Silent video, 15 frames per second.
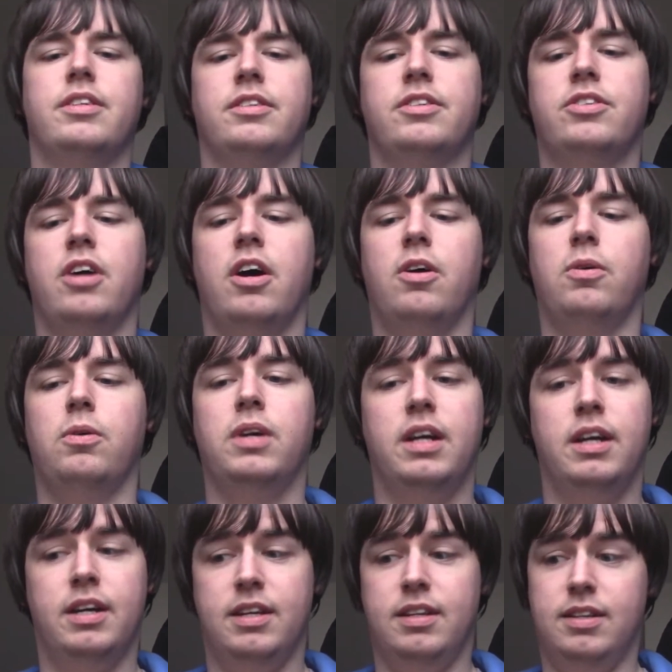And so
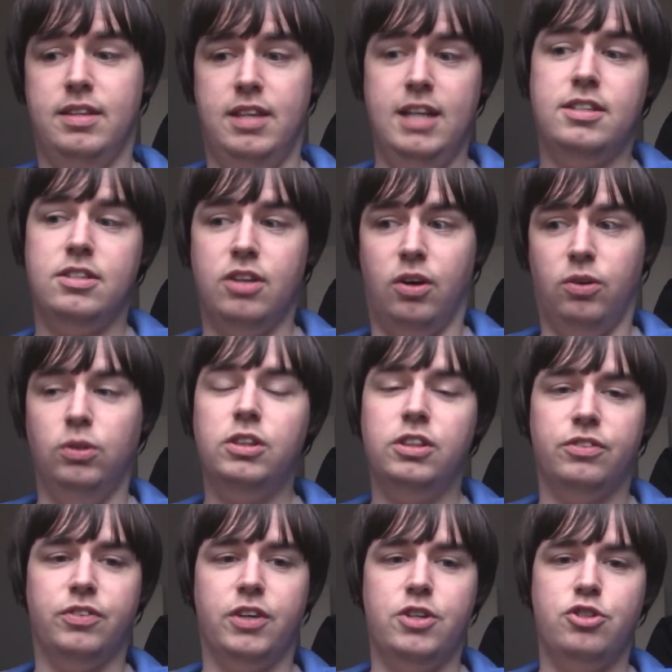this
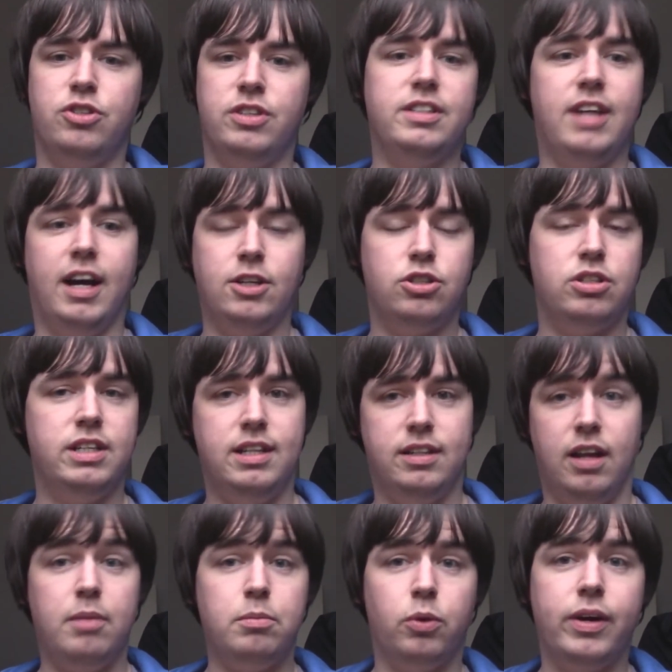older version is actually a
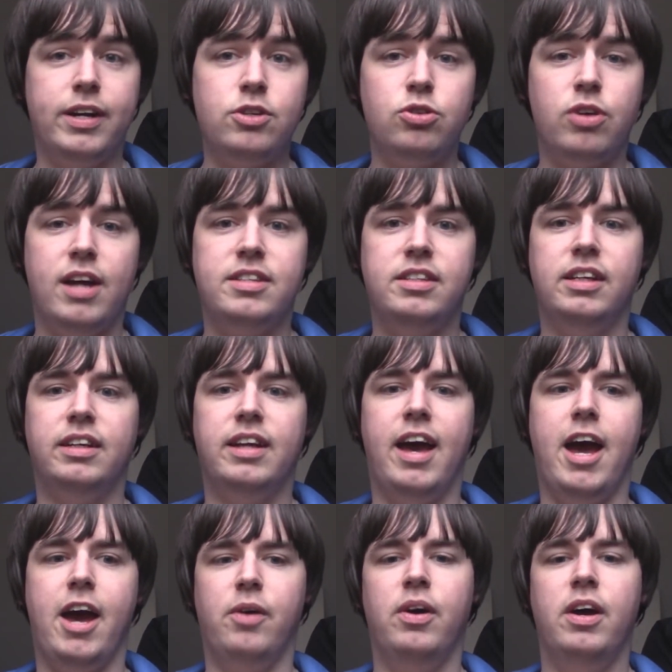lot more interesting
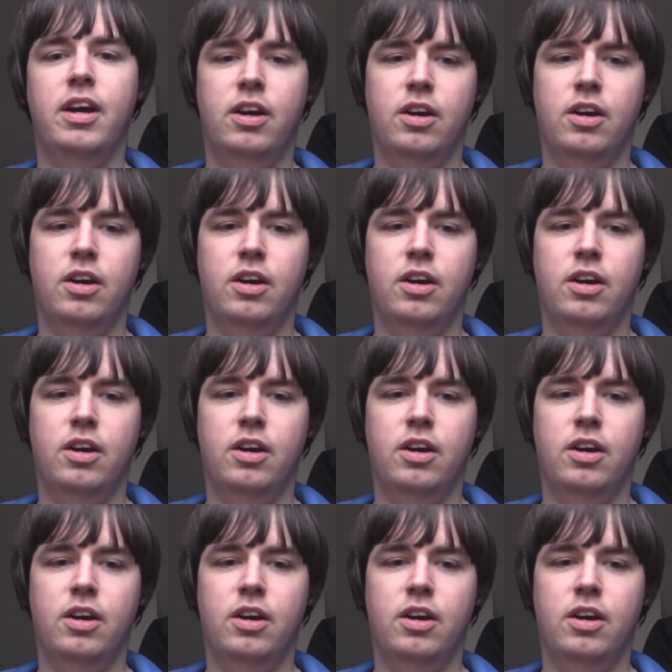now,